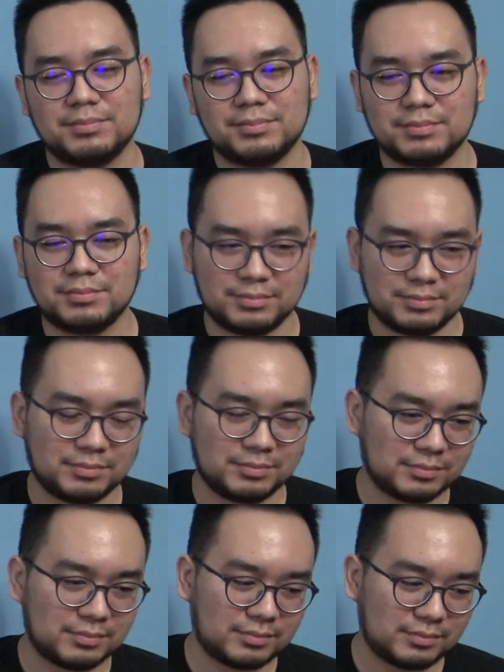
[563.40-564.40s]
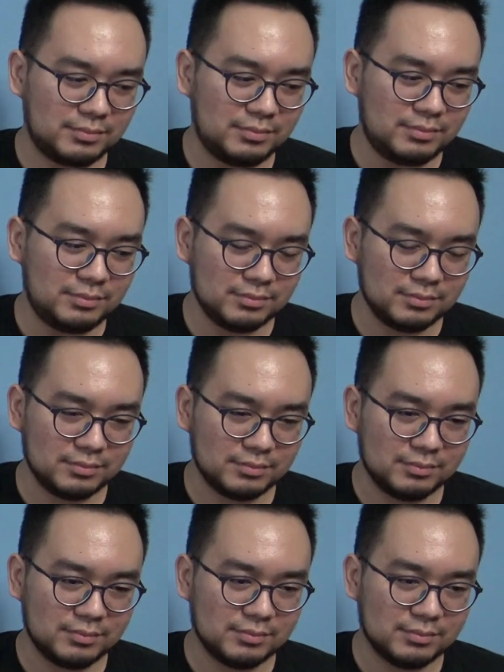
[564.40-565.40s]

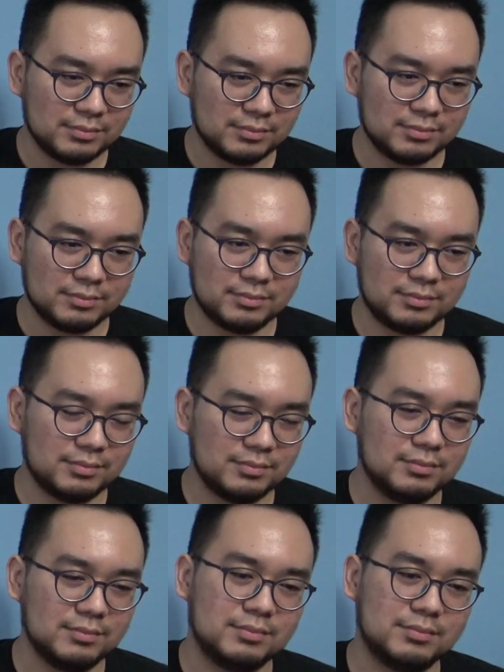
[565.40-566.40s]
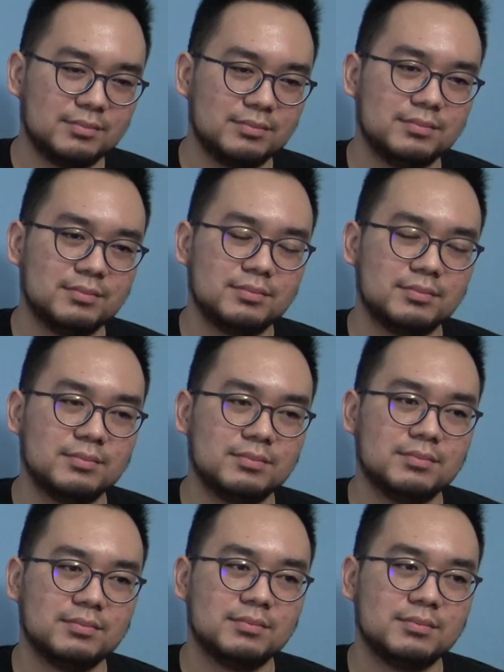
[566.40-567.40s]

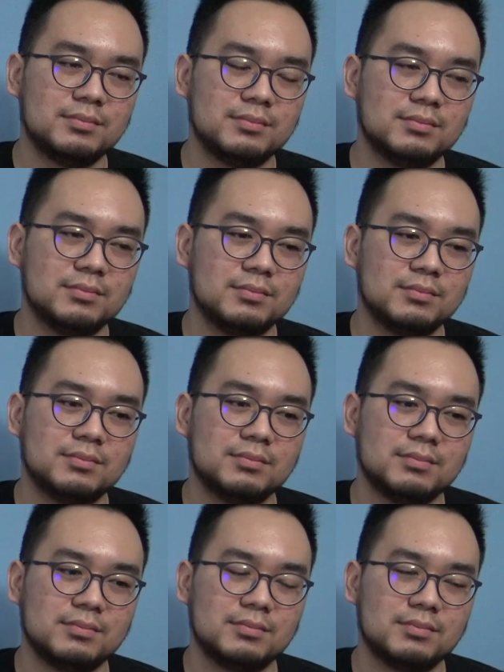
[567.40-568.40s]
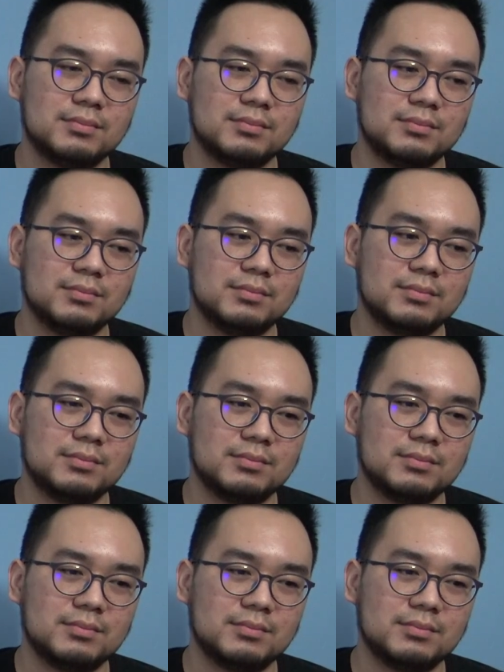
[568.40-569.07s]
No words are spoken by the person on screen.